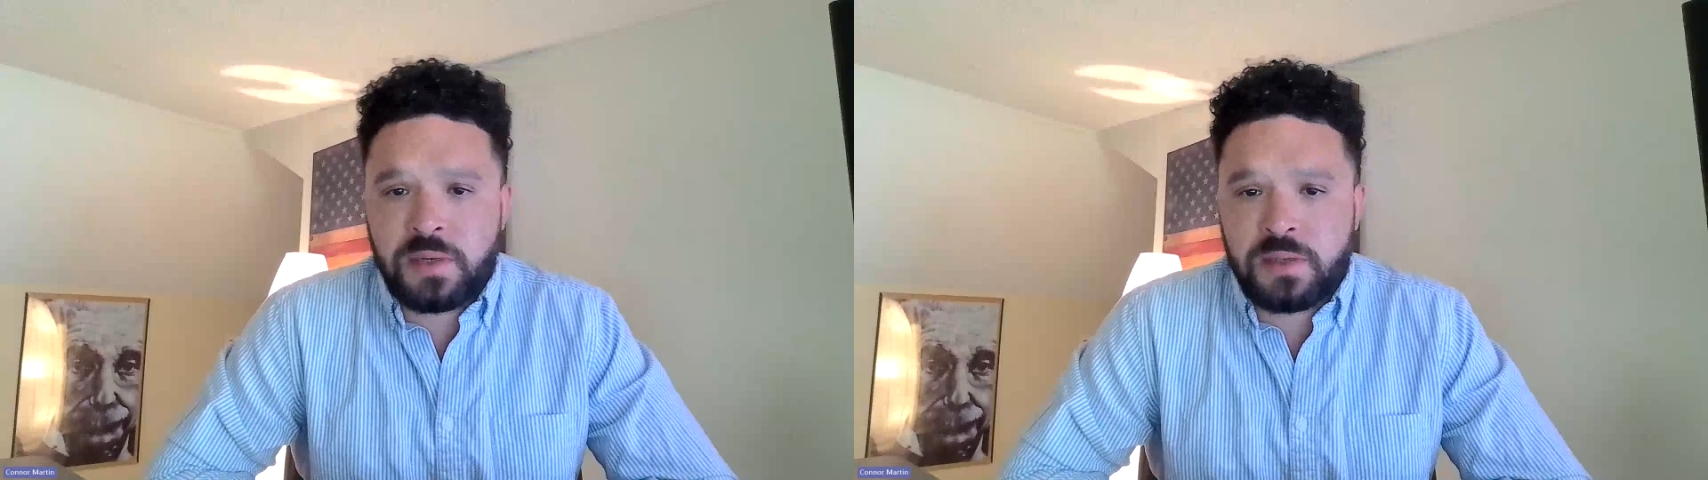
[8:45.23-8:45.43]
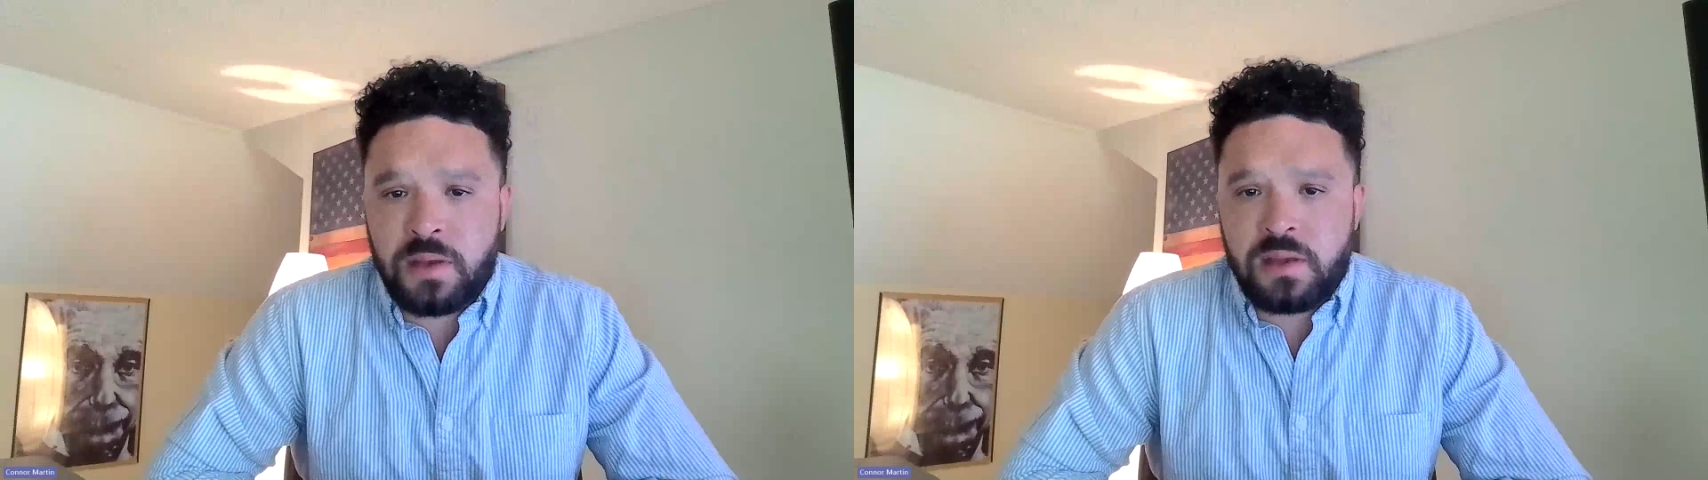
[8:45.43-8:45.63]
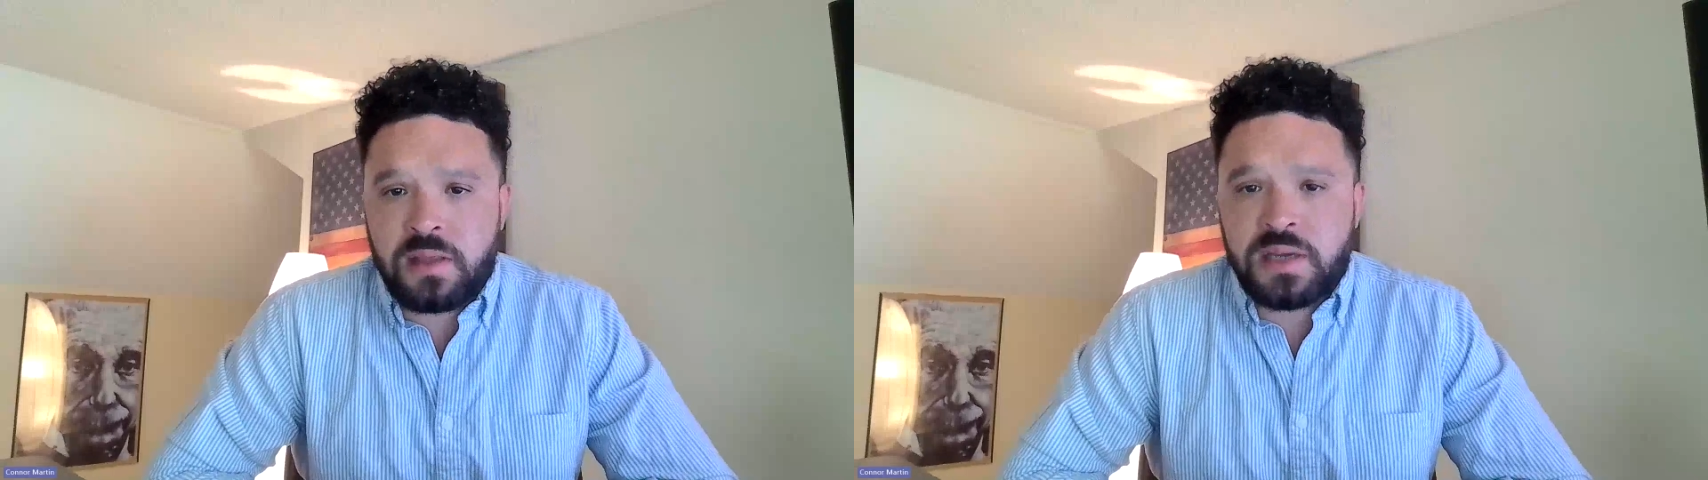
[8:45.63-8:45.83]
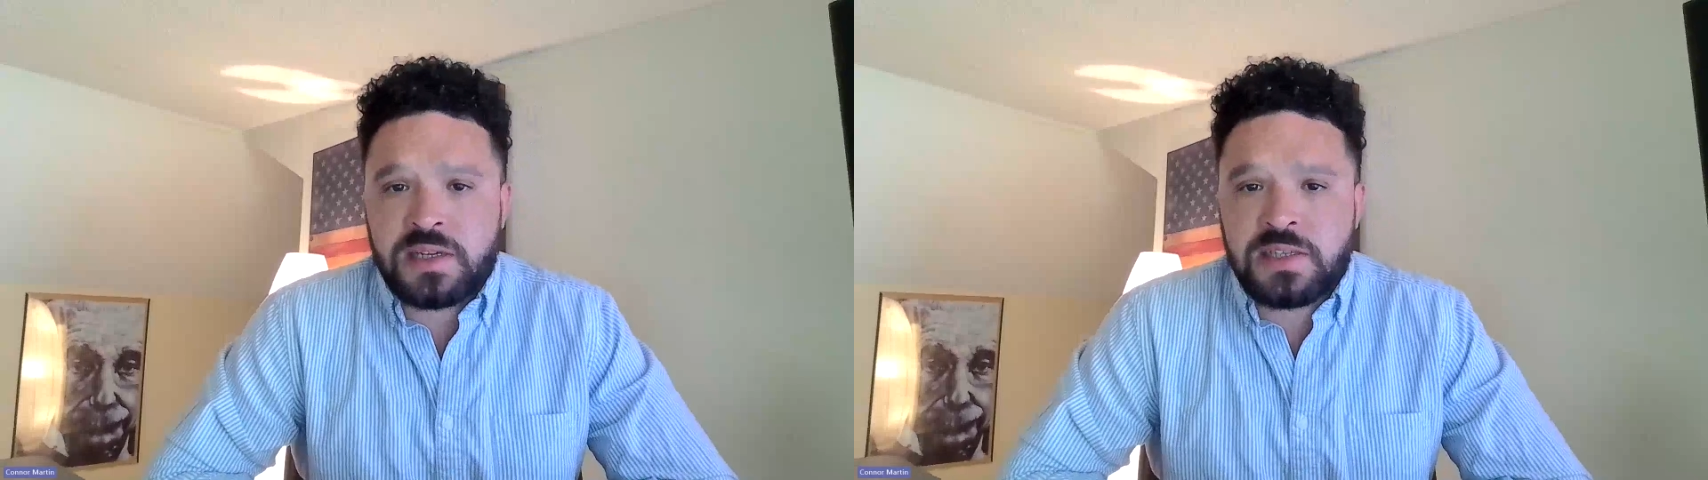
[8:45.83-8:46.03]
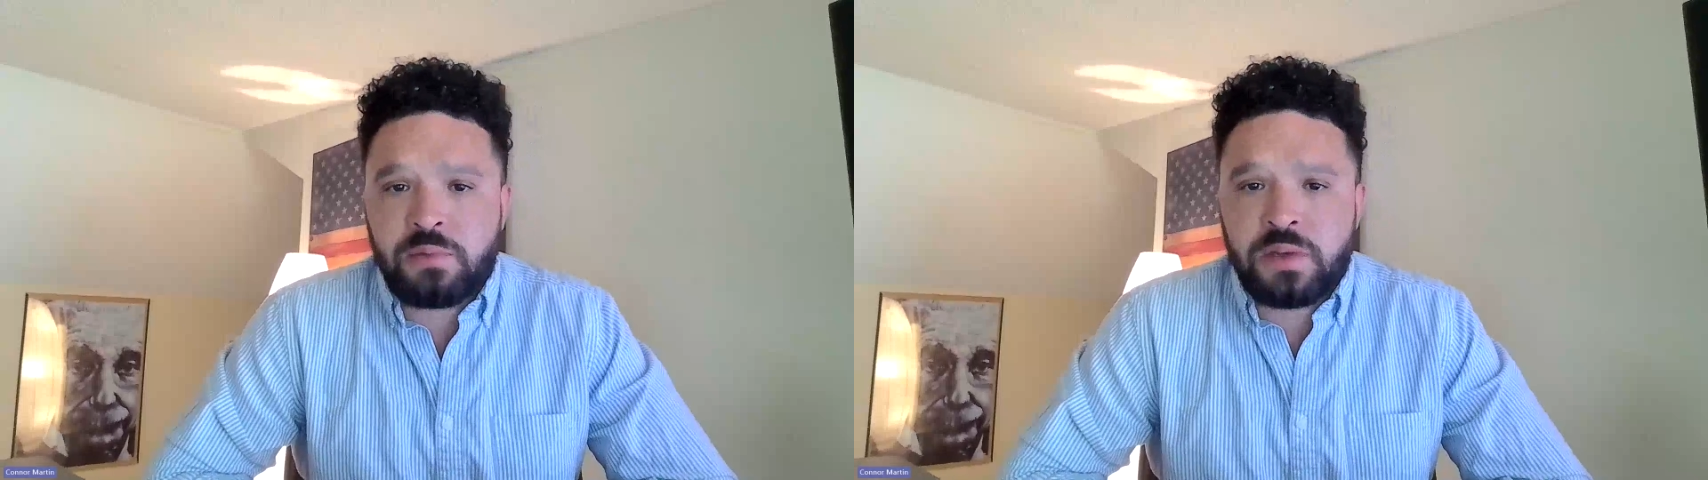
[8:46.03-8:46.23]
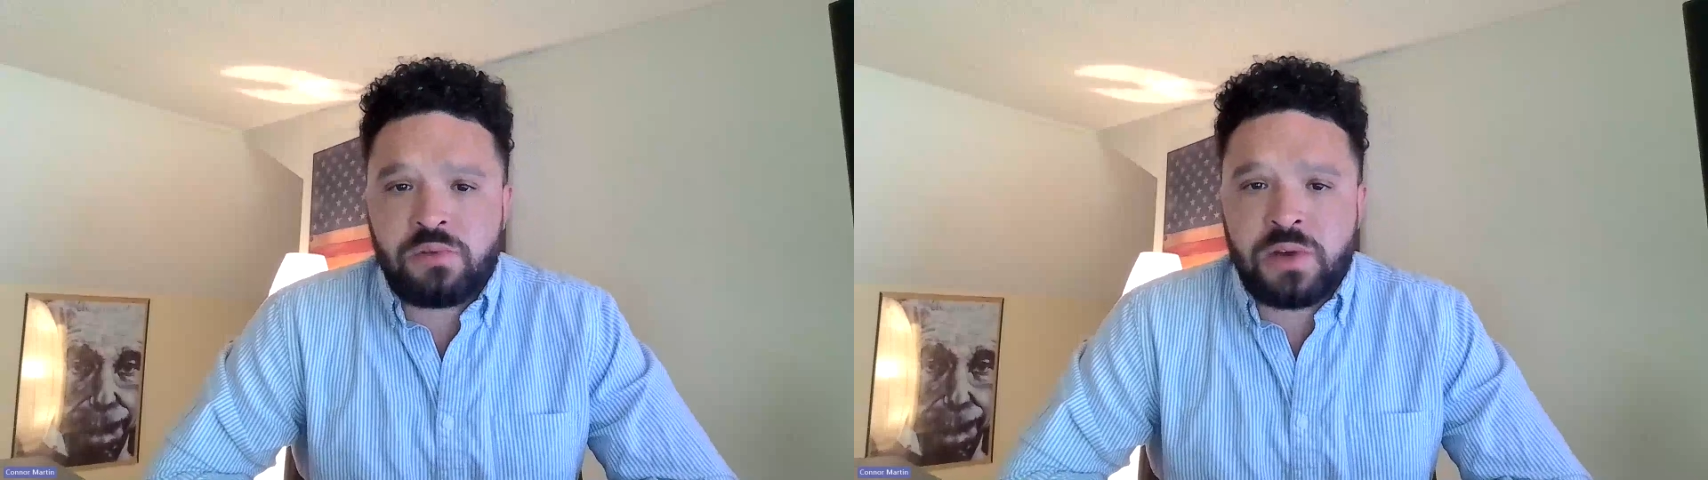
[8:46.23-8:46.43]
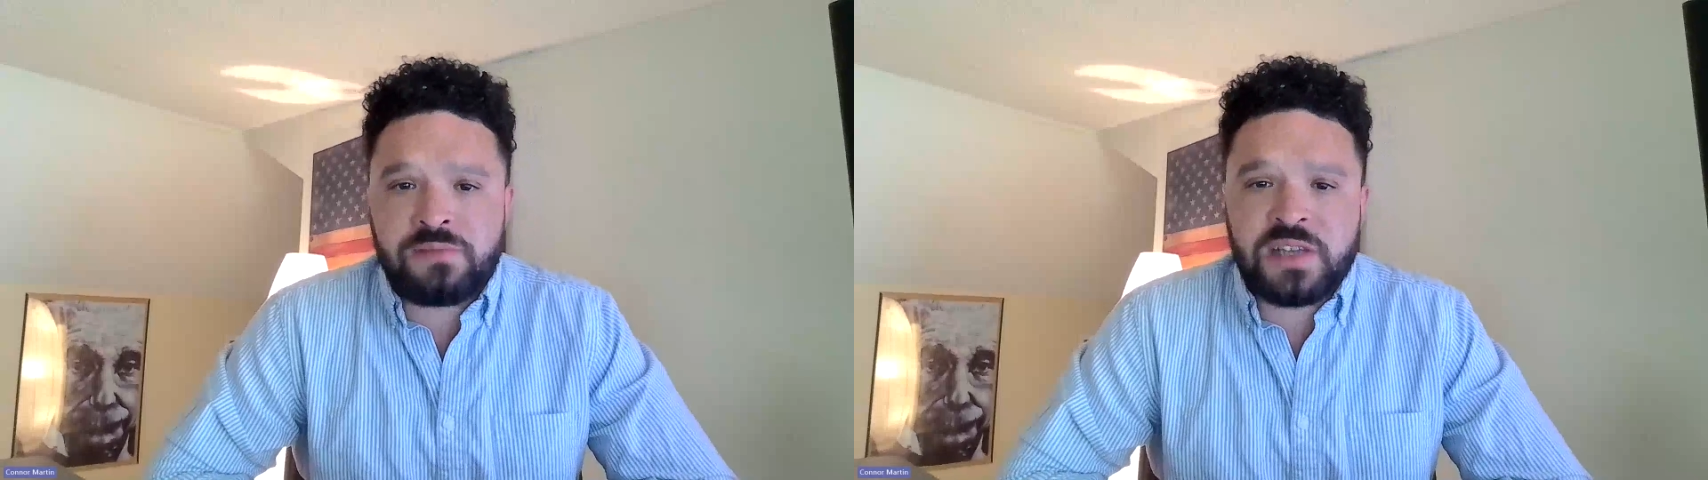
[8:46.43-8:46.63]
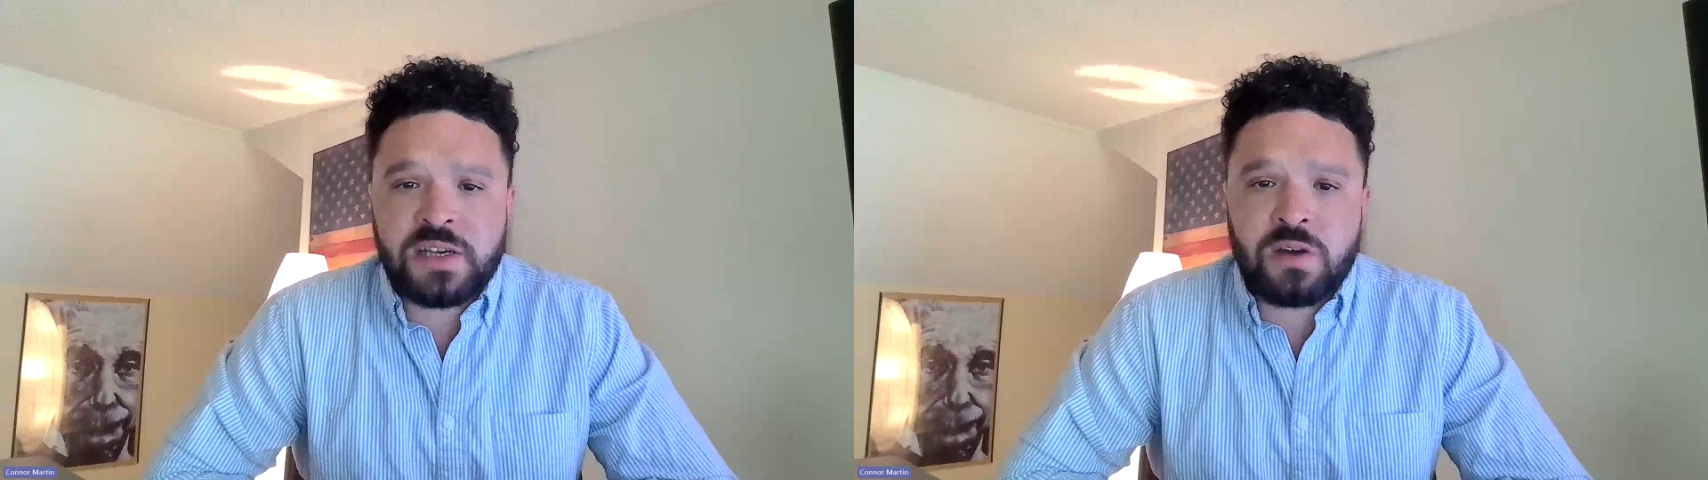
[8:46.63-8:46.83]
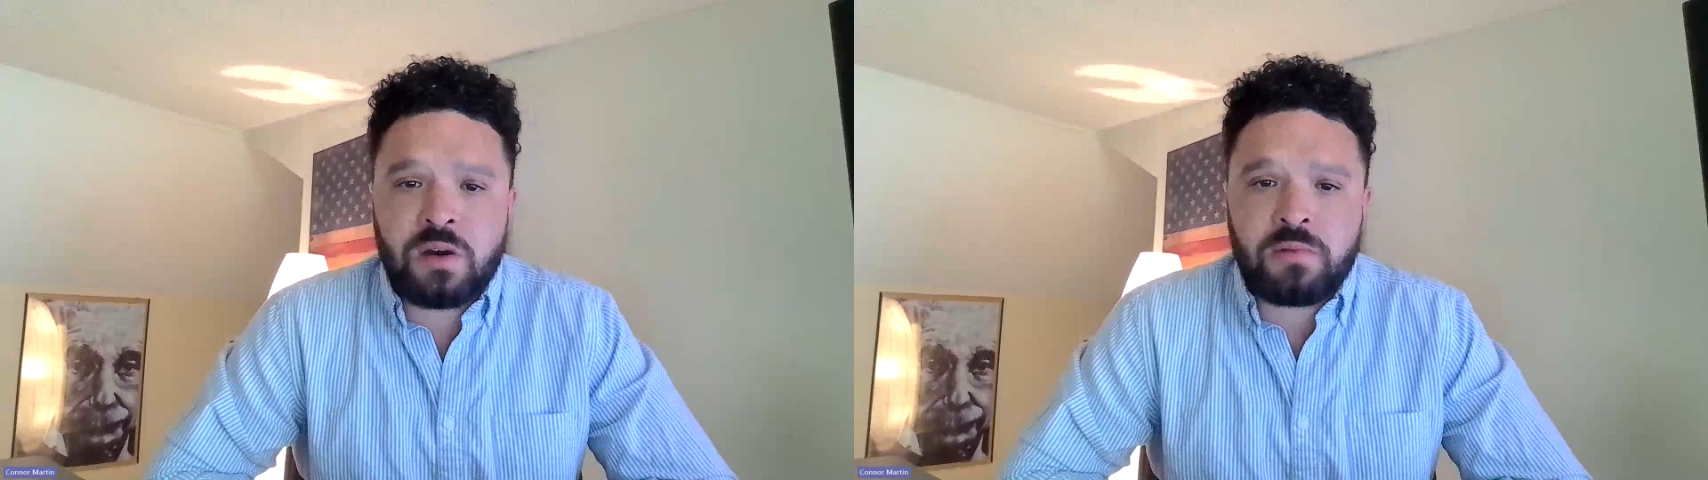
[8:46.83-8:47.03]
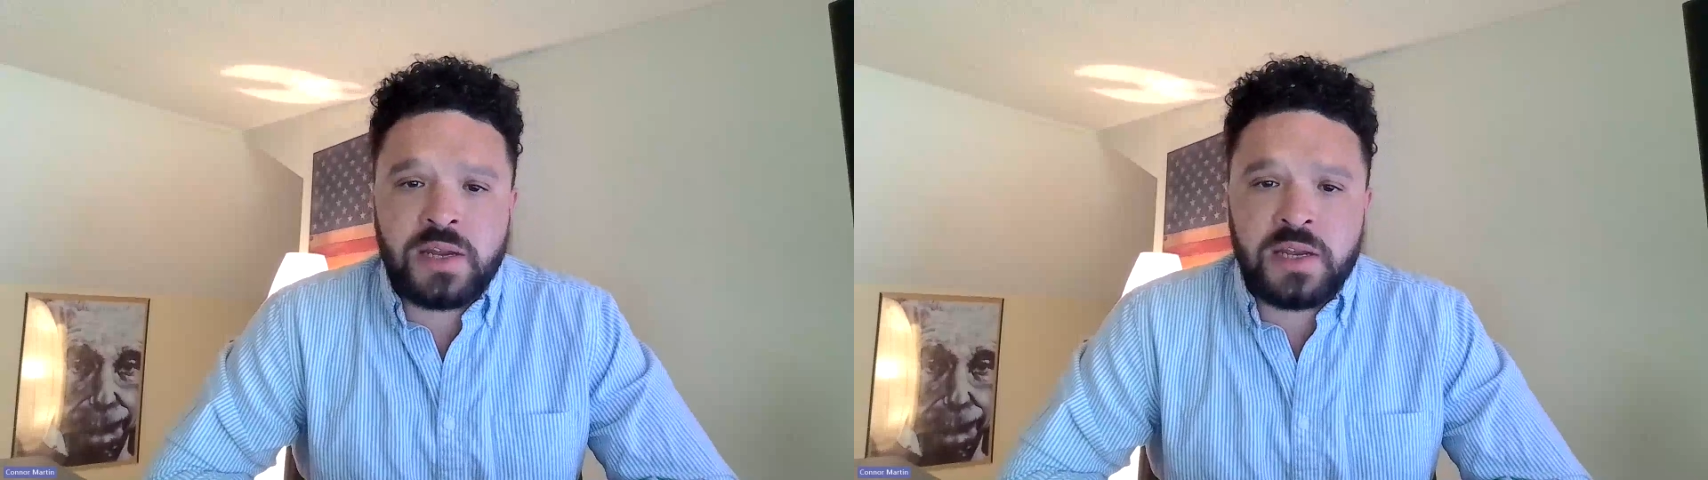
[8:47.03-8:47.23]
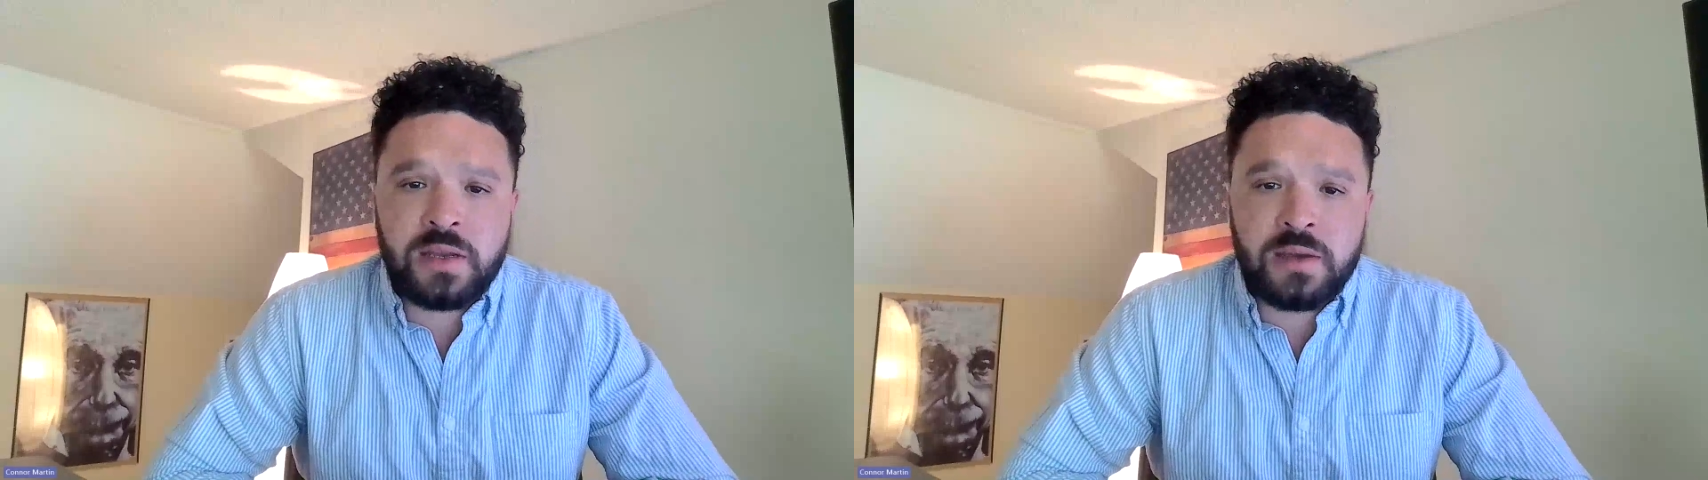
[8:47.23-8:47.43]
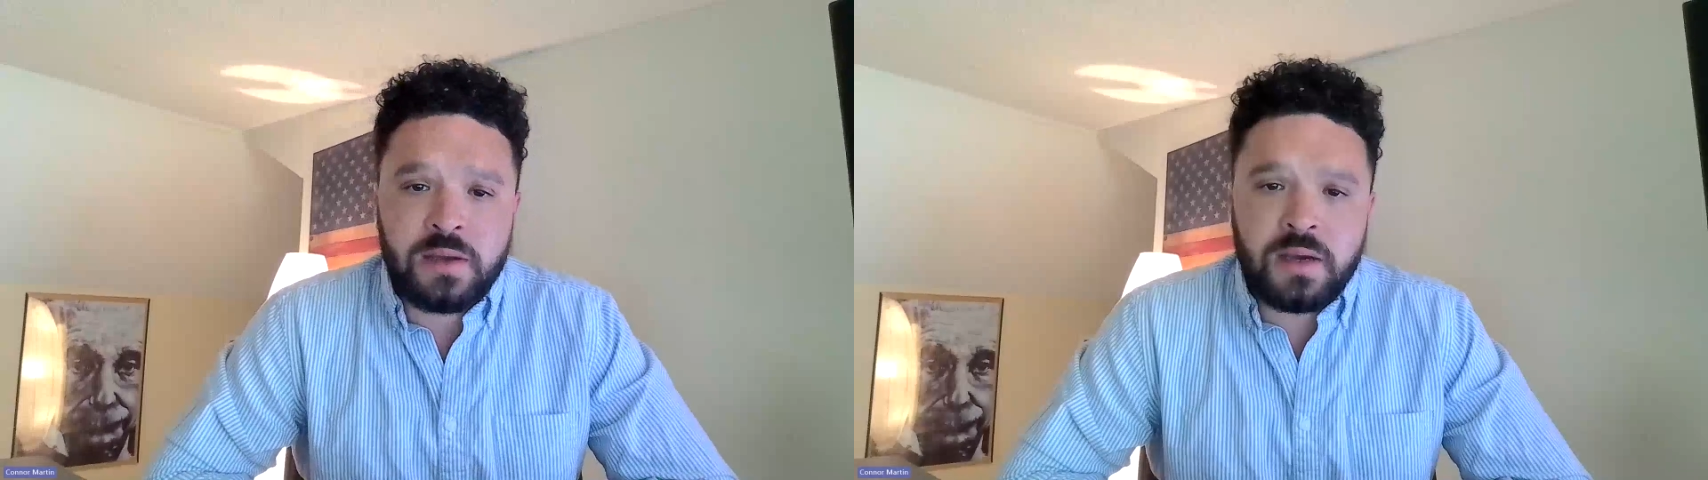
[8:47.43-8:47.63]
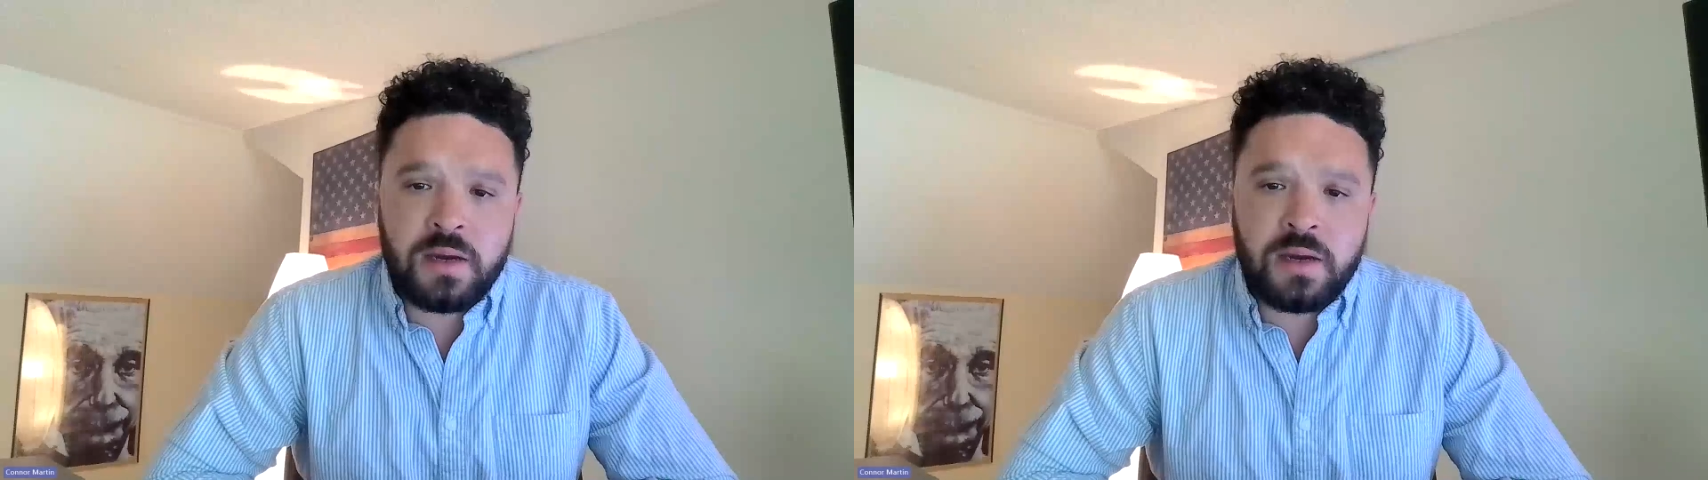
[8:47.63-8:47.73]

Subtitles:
But like I said, we do have 6 already.